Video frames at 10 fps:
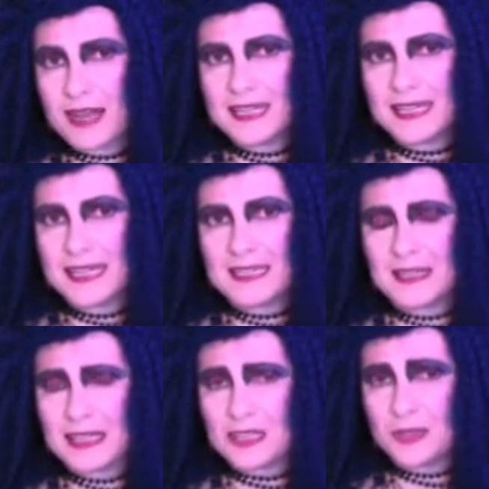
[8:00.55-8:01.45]
writing it
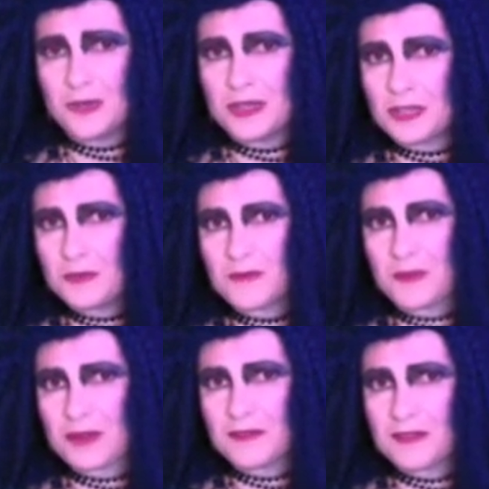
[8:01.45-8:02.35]
like 2 years
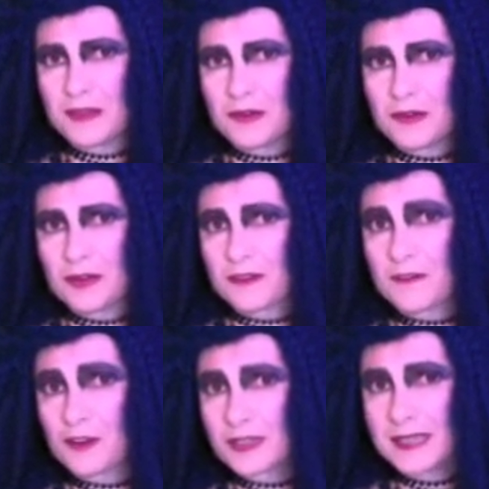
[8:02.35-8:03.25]
before even they recorded their
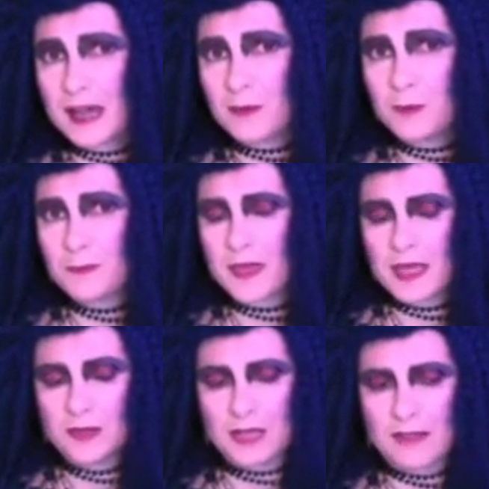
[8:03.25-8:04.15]
first album.
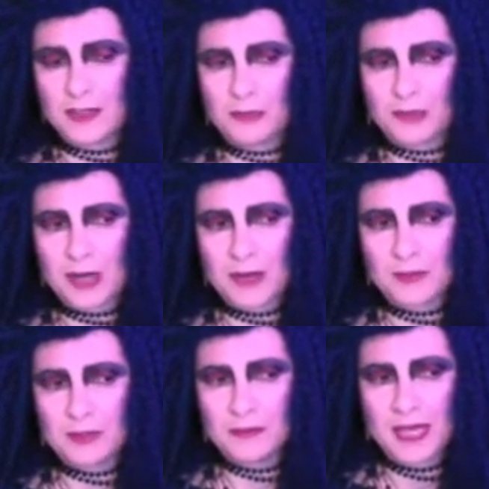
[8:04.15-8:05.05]
He was having a
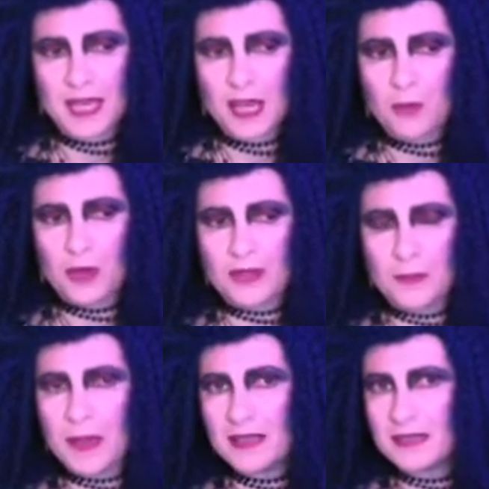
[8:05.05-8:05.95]
problem with
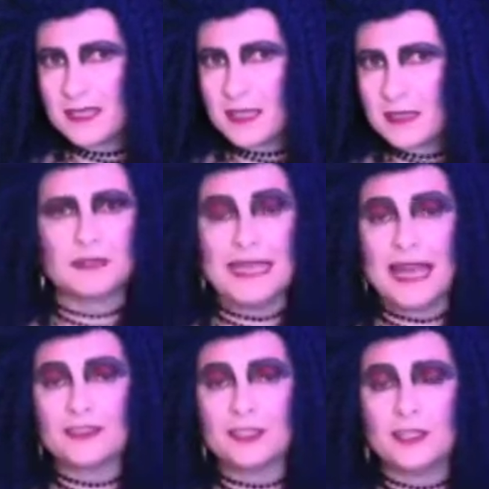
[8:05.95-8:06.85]
a melody. He
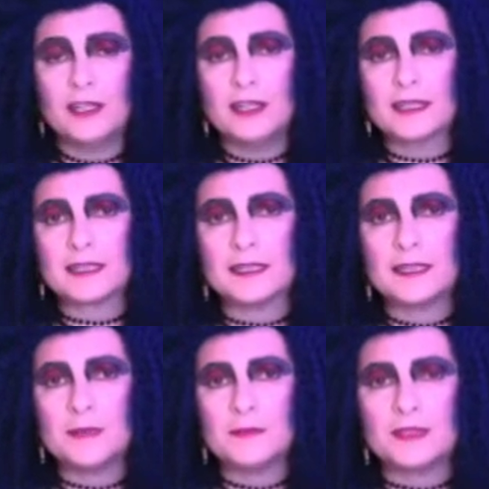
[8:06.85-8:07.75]
had the hook,
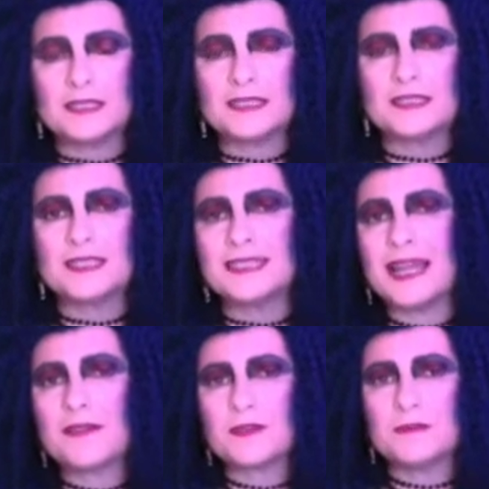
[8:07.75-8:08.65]
but just didn't
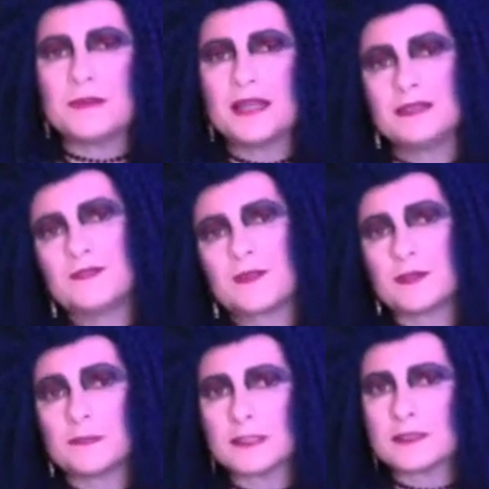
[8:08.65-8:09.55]
have the melody for
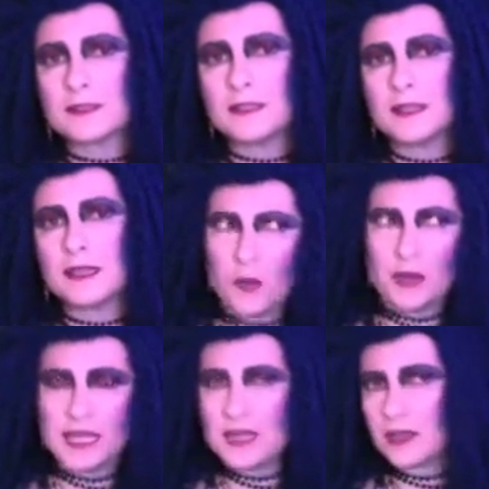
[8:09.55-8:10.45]
the verse.
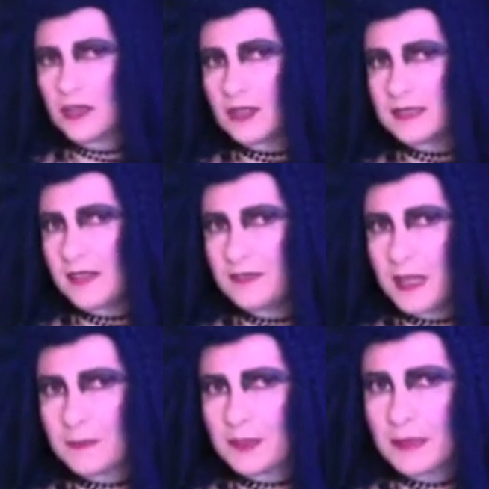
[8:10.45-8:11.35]
When he heard Def
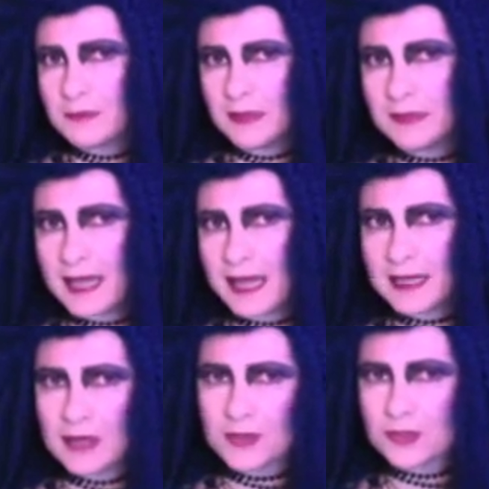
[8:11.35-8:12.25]
Leppard and Mutt Lange,